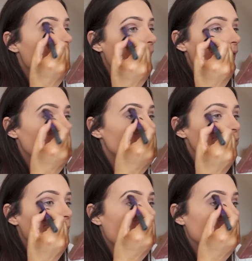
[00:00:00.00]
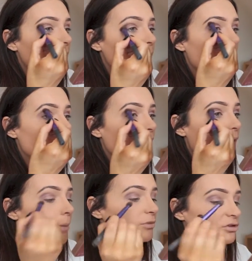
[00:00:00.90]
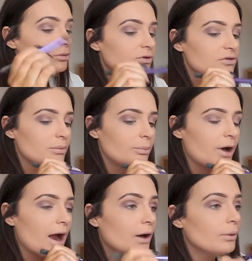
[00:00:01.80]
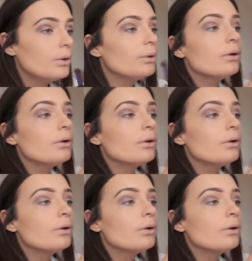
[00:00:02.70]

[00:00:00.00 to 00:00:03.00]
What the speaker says: And then just working my way up towards the brow.